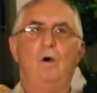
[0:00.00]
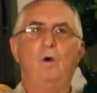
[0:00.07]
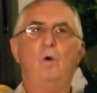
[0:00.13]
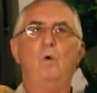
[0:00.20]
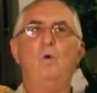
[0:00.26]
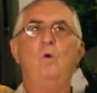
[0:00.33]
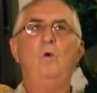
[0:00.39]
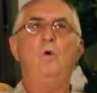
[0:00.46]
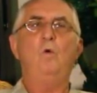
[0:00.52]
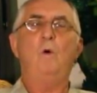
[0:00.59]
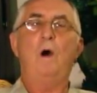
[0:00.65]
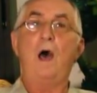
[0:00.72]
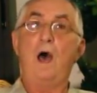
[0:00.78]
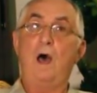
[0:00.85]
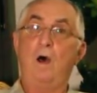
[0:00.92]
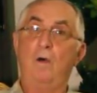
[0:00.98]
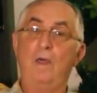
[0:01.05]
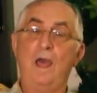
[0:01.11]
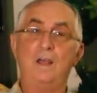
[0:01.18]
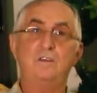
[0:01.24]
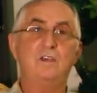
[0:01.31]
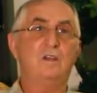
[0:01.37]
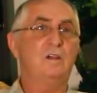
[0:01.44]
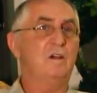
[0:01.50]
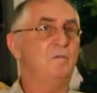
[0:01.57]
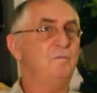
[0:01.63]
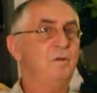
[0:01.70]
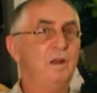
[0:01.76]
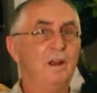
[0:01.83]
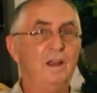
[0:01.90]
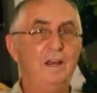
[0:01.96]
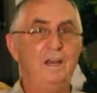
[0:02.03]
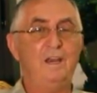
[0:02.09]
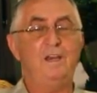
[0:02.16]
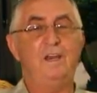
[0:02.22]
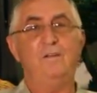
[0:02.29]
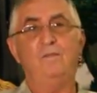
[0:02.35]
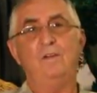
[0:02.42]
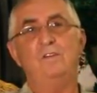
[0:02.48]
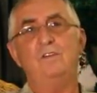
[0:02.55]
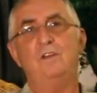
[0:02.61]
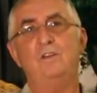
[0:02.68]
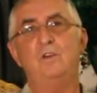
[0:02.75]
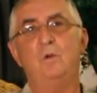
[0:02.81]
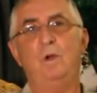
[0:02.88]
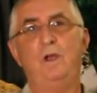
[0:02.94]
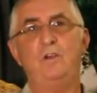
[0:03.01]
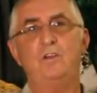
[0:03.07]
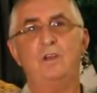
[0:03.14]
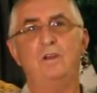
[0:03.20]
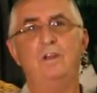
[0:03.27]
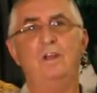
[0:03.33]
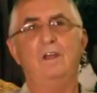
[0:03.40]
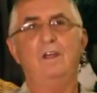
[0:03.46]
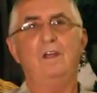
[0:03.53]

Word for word: Oh, wow, that's a completely different situation.